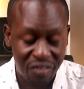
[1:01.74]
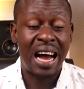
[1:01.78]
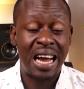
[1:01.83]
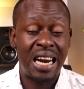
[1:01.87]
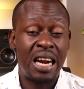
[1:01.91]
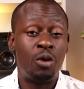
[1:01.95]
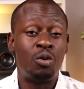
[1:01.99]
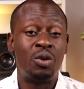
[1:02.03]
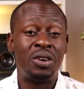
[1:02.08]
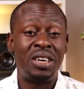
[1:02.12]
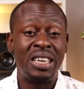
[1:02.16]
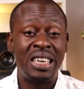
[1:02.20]
and I
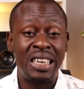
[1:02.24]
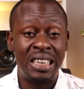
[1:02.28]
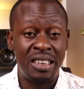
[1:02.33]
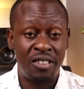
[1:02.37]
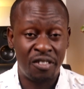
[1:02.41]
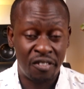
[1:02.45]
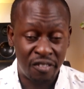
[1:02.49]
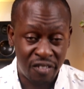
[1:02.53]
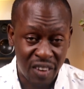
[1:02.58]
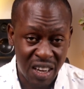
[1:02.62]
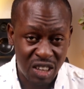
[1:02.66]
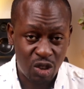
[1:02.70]
will read
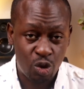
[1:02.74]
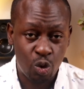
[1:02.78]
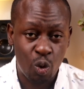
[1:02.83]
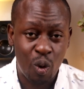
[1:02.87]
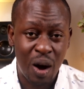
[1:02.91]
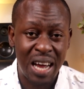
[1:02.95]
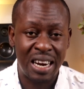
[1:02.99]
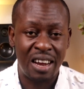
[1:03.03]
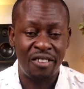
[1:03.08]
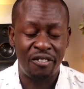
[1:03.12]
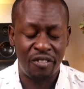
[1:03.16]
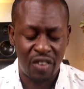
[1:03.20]
verse
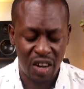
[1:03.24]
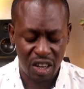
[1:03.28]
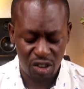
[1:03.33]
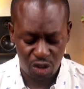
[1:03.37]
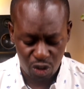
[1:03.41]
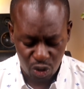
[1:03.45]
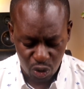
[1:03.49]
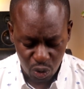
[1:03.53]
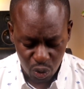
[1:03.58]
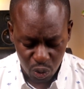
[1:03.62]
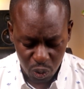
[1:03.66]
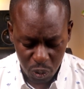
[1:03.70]
1 and verse
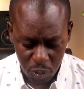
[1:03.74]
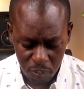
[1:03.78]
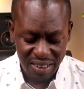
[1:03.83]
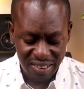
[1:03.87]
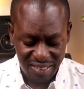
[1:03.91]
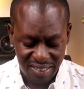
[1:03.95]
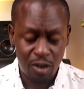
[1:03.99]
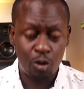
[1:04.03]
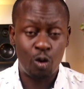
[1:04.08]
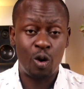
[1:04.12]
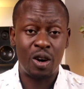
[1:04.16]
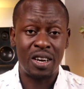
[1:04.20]
2.
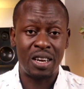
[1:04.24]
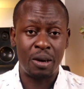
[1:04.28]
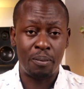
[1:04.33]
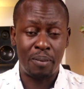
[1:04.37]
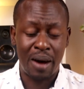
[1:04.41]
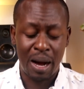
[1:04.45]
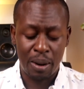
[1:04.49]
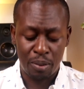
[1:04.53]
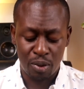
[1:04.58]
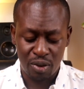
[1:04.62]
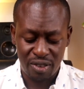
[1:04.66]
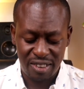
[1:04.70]
See what the
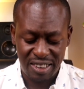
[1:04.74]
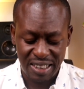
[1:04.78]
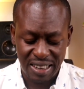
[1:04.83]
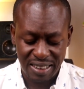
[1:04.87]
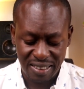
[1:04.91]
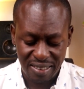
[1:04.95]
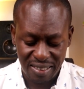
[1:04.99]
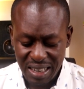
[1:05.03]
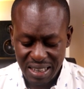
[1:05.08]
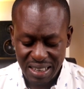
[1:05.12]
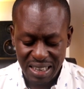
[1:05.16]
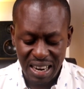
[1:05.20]
Bible
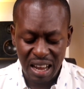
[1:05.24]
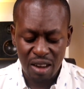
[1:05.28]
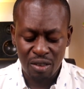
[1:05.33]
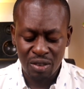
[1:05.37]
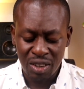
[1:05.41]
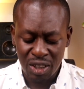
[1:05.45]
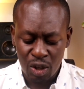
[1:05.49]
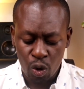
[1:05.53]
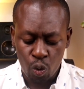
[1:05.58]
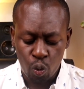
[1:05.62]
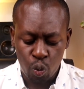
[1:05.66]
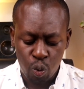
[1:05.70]
says. Now,
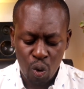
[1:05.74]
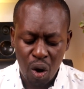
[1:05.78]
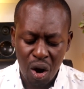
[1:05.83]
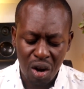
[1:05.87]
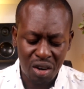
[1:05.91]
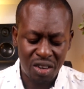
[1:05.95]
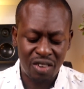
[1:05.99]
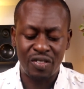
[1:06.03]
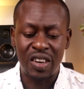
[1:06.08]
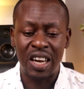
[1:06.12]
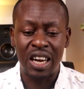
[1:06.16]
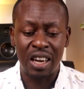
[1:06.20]
the
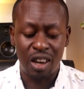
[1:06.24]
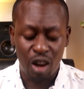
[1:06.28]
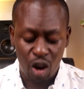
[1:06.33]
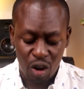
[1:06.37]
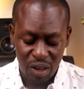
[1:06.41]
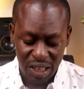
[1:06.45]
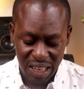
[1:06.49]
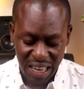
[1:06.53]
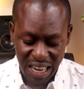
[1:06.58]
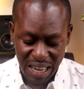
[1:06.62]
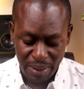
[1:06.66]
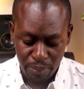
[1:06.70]
word of the
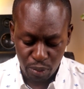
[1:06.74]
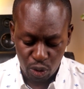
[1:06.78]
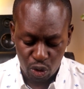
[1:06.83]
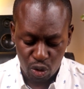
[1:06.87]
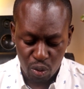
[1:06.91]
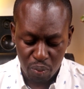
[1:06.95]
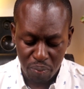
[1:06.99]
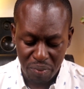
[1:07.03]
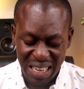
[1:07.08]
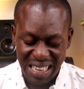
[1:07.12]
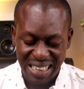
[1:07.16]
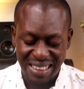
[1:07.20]
Lord came to
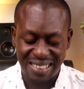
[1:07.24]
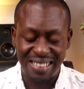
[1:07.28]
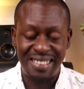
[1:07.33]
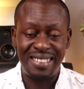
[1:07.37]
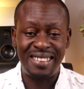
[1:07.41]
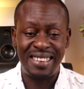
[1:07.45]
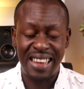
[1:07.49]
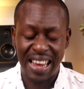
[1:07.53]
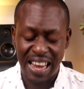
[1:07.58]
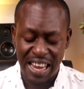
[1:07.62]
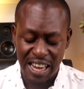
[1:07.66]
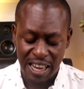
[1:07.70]
me,
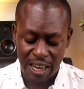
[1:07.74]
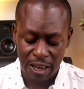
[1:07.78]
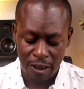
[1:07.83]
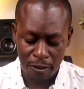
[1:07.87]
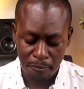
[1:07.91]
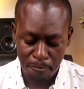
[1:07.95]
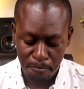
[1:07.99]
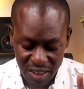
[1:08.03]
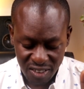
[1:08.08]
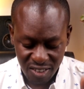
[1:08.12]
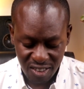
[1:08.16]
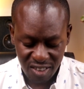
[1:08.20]
saying,
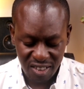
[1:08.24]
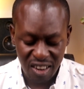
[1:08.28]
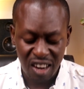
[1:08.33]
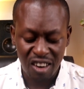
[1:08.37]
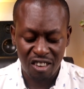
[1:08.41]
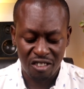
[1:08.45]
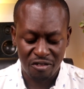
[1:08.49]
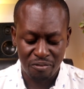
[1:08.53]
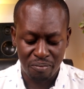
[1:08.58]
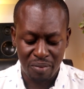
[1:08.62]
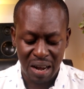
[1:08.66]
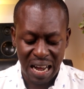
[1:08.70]
Son
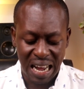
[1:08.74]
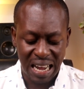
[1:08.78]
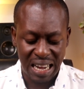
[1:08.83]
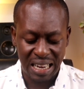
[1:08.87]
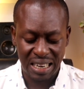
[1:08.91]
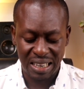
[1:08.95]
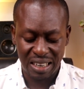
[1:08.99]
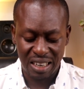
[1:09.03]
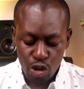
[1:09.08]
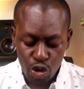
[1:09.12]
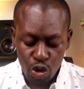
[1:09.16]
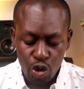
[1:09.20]
of
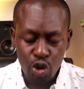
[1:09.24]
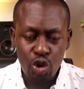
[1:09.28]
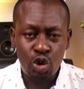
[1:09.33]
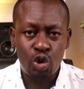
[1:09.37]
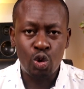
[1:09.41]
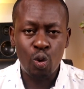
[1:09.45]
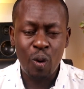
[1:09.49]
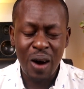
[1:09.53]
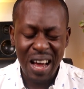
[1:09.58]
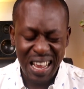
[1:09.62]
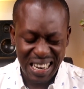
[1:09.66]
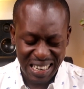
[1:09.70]
man, you
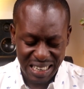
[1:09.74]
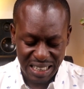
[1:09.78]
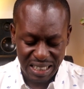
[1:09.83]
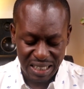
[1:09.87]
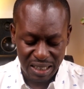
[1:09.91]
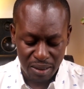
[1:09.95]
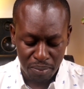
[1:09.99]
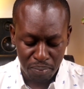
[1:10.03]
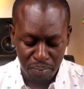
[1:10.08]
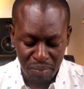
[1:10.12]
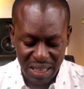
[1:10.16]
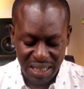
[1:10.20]
dwell in
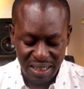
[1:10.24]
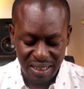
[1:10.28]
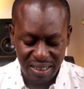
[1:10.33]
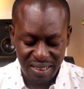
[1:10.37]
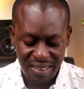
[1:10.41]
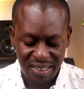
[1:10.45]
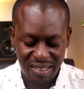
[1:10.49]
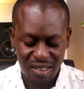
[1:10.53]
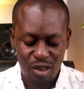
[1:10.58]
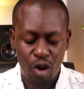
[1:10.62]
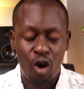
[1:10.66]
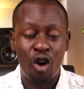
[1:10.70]
the
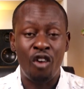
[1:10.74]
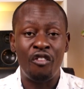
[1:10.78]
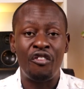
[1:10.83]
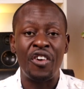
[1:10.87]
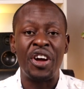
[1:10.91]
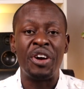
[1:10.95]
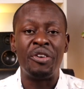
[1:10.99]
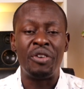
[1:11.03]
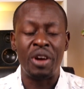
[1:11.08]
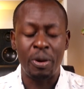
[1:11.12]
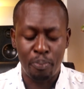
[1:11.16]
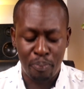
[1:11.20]
midst of a
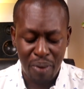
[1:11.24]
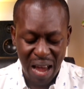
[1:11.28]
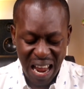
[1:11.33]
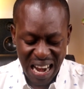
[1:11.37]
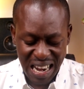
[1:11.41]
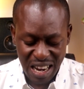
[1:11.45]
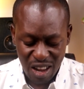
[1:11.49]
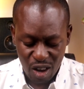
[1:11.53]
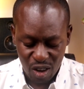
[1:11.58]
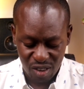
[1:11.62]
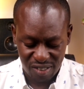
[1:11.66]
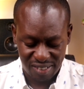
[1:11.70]

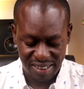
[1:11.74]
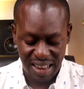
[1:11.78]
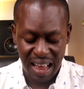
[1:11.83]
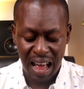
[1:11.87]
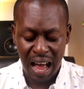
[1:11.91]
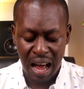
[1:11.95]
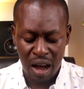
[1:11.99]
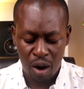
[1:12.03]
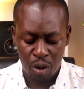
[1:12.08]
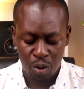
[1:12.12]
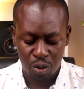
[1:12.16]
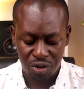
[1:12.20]
rebellious
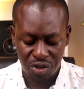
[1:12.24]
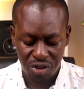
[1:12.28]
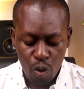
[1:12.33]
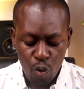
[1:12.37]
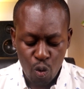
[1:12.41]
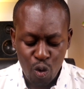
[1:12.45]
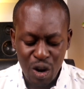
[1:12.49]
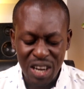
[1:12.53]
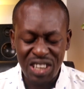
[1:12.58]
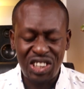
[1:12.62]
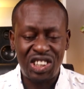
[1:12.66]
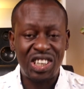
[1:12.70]
house,
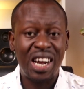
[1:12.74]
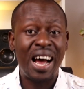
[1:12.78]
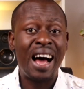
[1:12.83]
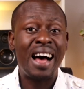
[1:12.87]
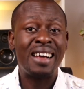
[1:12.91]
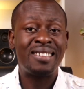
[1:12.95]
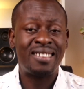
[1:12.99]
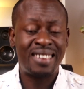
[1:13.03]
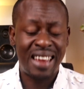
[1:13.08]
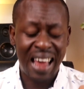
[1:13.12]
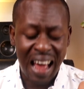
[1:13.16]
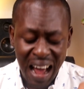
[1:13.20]
which
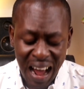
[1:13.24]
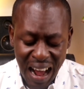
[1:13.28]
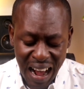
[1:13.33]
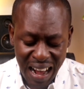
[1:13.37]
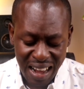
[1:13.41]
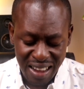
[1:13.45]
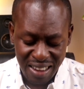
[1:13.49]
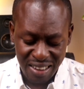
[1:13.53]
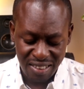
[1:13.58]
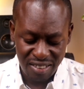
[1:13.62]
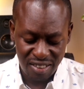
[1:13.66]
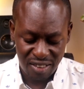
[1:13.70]
has
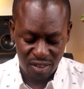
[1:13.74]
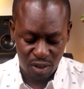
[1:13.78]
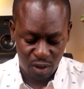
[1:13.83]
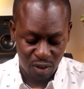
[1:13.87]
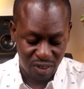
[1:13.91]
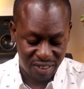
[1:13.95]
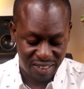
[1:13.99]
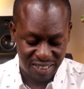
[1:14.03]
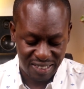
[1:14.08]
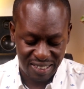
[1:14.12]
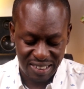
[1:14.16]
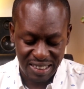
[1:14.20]
eyes to
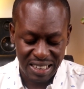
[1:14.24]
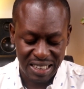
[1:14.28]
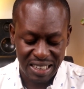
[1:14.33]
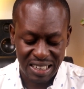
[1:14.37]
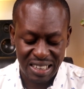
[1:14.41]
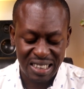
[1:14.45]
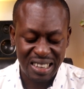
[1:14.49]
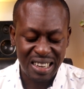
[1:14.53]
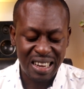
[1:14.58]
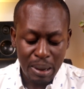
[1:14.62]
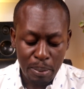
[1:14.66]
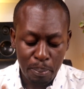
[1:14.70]

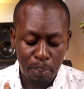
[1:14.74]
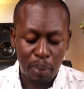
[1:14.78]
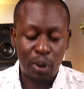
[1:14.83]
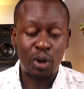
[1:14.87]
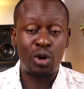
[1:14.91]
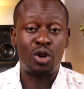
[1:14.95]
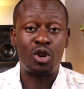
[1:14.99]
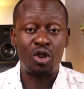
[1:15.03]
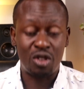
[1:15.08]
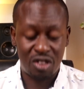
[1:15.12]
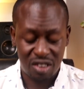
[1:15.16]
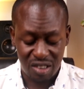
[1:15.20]
see, but
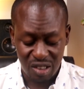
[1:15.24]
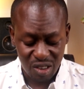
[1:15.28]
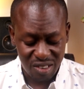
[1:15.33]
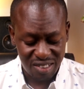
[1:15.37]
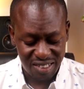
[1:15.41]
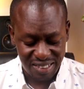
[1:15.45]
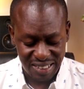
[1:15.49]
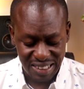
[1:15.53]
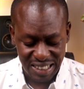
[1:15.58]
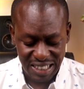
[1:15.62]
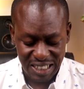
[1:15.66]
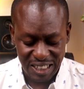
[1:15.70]
does not
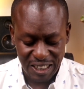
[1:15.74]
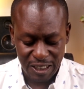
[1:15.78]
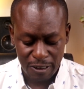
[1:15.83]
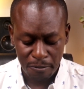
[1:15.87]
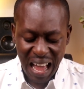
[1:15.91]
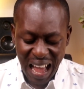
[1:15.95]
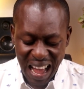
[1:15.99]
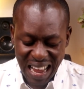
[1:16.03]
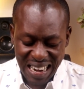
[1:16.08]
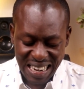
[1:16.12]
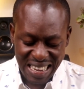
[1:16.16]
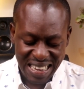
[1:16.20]
see,
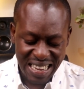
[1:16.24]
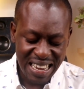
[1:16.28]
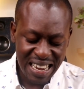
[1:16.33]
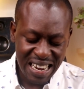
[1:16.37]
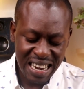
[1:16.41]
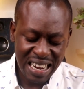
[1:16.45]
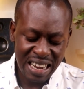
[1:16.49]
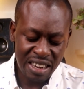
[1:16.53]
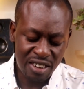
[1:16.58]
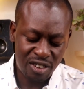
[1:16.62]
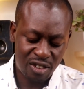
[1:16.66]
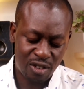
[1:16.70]
and
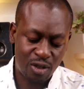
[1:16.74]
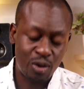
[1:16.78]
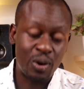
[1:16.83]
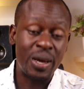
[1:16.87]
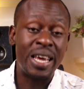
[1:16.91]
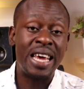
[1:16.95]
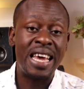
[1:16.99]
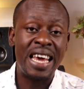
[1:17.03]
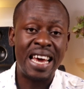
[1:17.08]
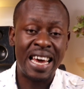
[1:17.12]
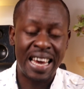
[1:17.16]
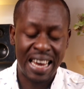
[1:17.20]
ears to
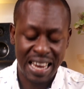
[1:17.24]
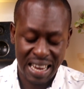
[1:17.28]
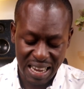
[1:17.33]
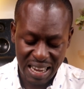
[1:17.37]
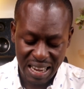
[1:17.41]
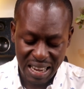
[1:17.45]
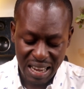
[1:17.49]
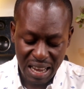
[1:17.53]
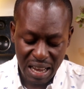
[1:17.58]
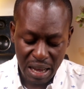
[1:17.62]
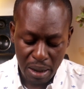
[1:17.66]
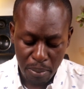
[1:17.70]
hear,
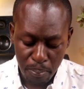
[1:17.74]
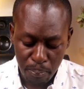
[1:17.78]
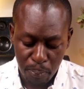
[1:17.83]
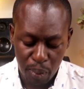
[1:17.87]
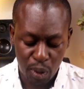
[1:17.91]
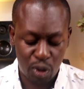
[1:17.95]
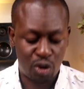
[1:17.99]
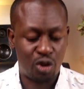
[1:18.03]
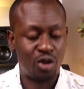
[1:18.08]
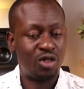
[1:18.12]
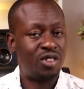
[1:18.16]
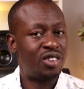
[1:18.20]

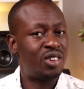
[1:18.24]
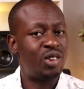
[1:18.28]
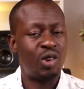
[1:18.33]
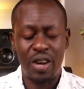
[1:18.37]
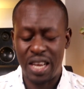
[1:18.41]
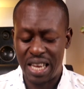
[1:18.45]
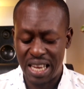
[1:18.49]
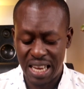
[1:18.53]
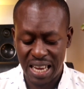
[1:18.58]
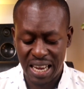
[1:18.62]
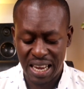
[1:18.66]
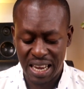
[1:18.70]
but does not
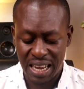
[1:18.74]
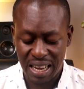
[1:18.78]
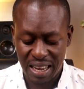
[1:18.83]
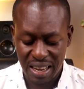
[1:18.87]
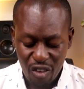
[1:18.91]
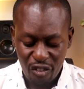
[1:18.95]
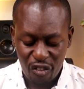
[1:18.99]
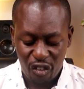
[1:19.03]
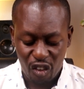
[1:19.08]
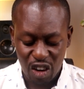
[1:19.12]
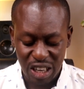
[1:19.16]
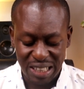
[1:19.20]
hear,
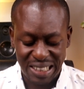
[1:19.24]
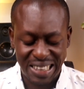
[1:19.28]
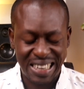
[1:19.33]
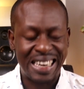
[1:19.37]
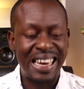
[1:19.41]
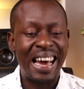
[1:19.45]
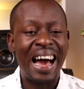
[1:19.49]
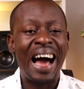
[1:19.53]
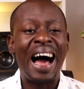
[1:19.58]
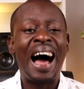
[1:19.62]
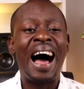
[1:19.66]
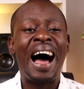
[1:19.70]
for they
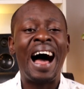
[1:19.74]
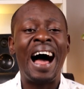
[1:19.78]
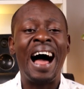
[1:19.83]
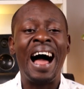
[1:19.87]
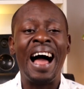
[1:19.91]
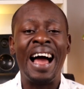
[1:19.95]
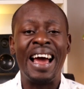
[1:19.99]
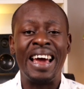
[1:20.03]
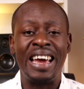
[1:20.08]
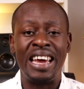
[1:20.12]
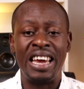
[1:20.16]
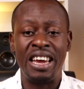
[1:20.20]

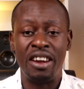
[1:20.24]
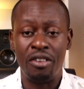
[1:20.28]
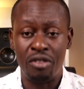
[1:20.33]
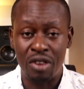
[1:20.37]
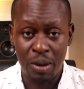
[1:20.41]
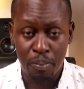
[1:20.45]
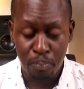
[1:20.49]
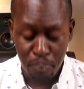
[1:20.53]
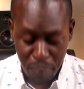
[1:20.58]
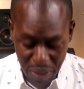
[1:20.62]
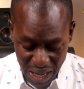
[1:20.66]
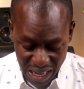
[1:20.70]
are a
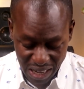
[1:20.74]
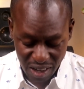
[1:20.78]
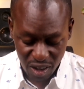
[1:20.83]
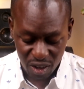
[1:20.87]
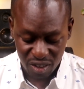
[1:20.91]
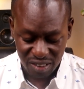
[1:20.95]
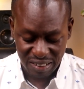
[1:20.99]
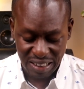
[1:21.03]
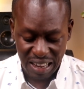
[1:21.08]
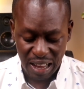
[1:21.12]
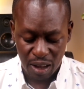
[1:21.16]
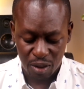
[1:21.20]

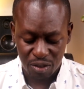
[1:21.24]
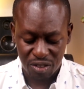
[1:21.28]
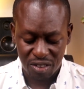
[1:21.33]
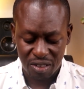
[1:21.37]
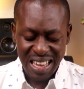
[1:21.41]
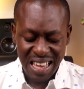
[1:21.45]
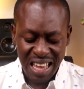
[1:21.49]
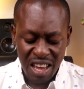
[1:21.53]
rebellious house.